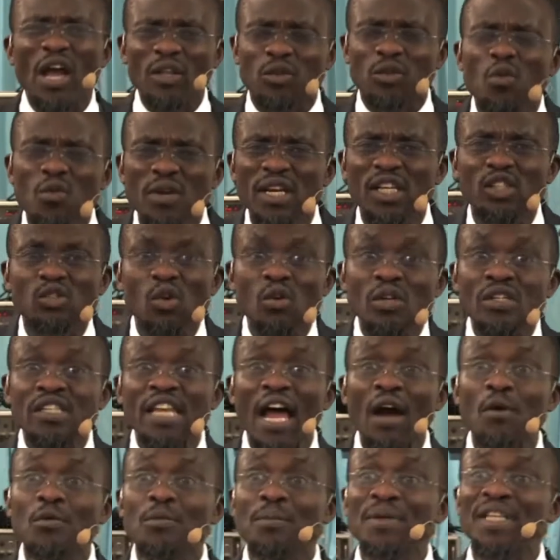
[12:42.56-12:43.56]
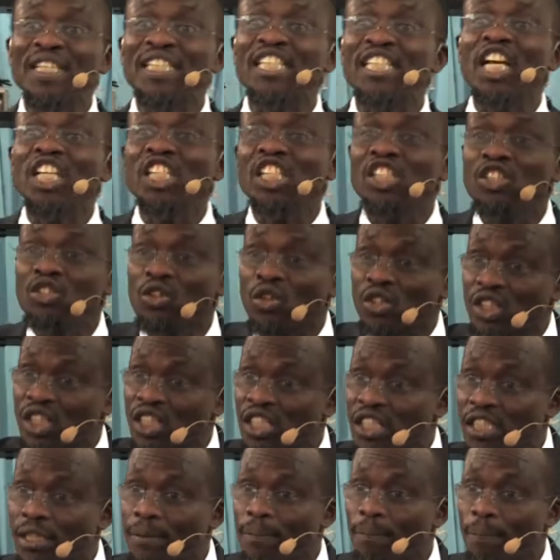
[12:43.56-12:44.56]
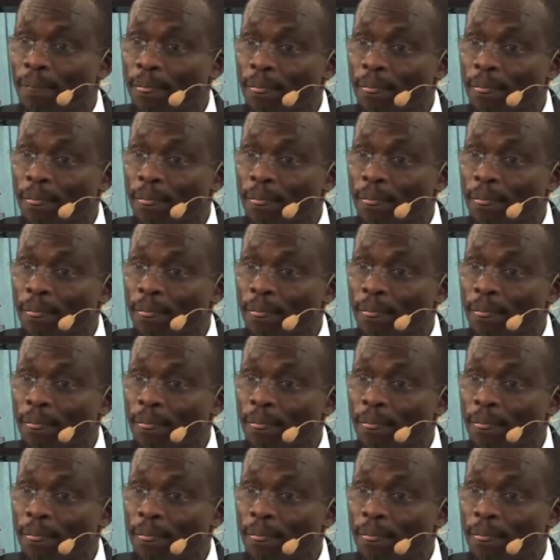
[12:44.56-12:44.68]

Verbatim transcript: are doing it so that will be changing your system.